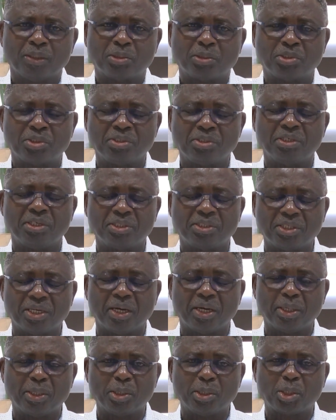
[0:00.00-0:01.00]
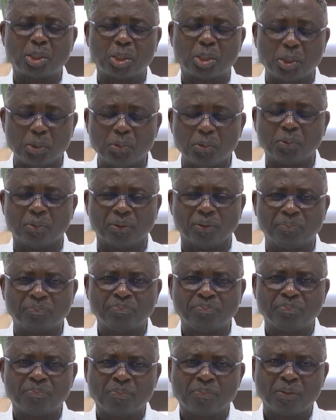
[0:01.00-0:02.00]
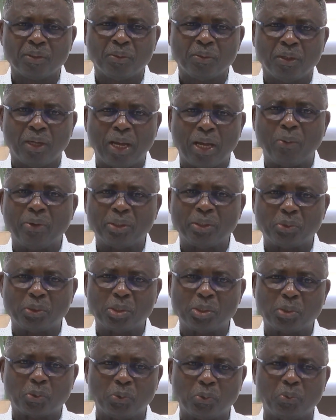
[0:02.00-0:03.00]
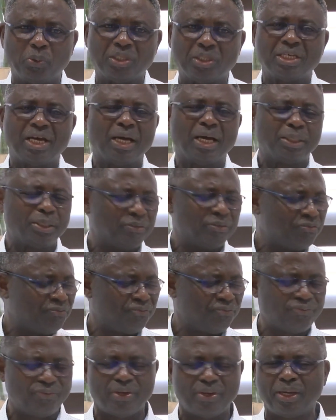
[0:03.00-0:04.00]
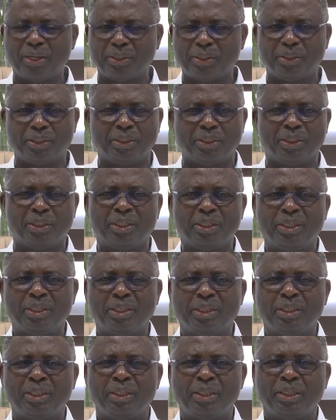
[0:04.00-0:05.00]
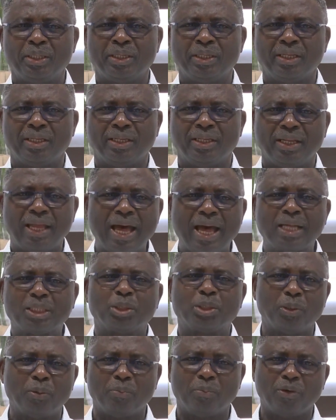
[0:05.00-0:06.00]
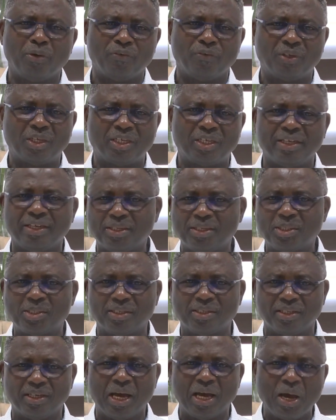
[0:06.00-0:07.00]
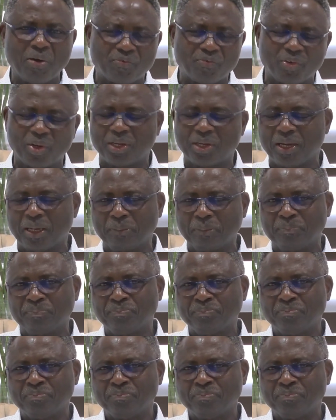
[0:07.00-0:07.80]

teenager in school, I went to a school which had a very large number of kids in Africa.